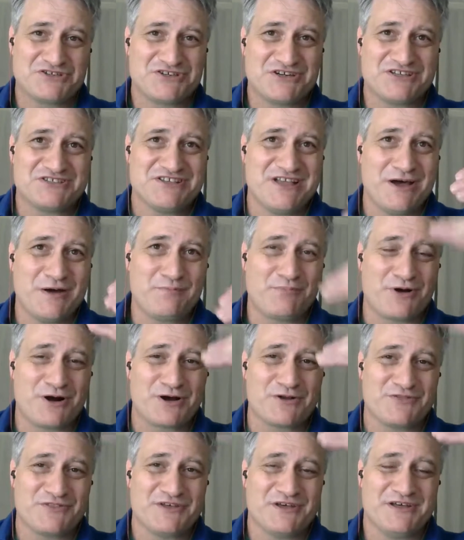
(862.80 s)
is now
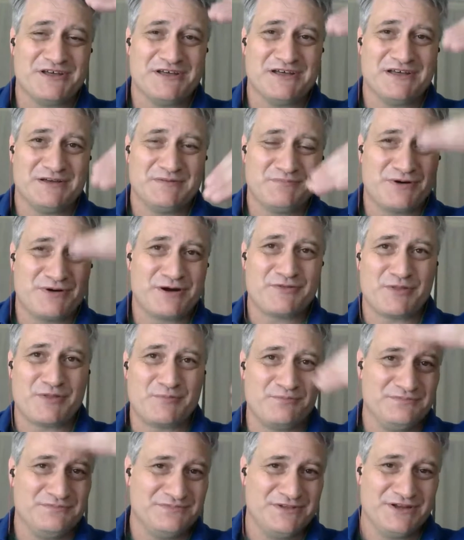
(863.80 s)
part of the
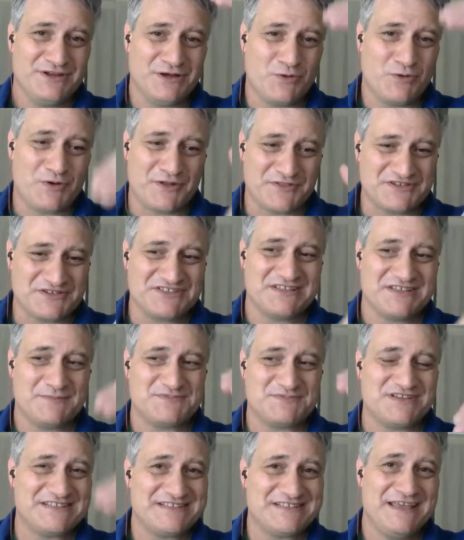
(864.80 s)
one of the
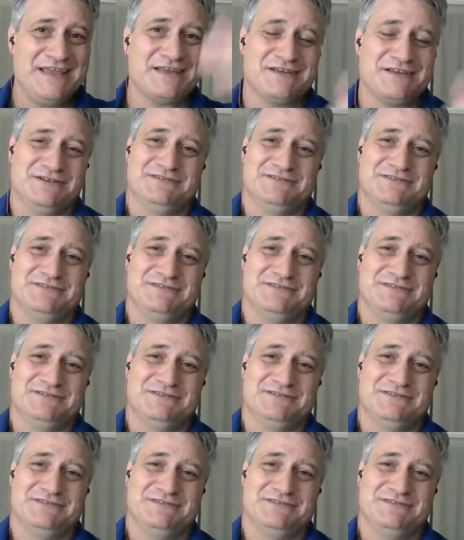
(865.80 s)
steps you take.